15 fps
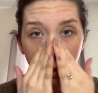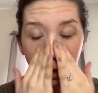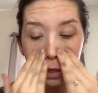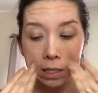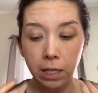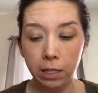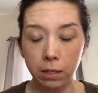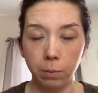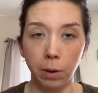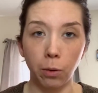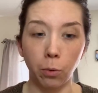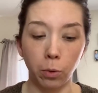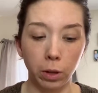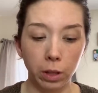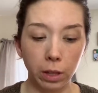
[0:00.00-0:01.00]
I tend to be
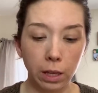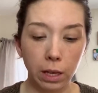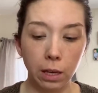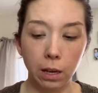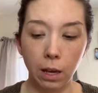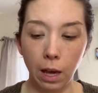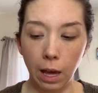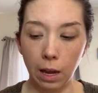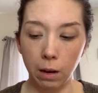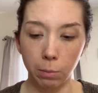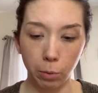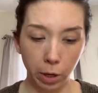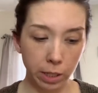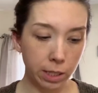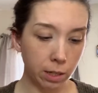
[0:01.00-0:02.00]
oily and it
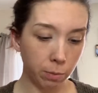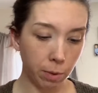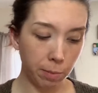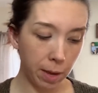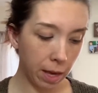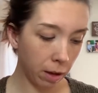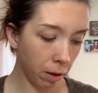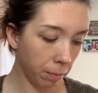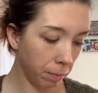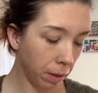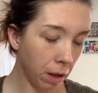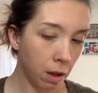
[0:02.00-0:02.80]
breaks down my makeup.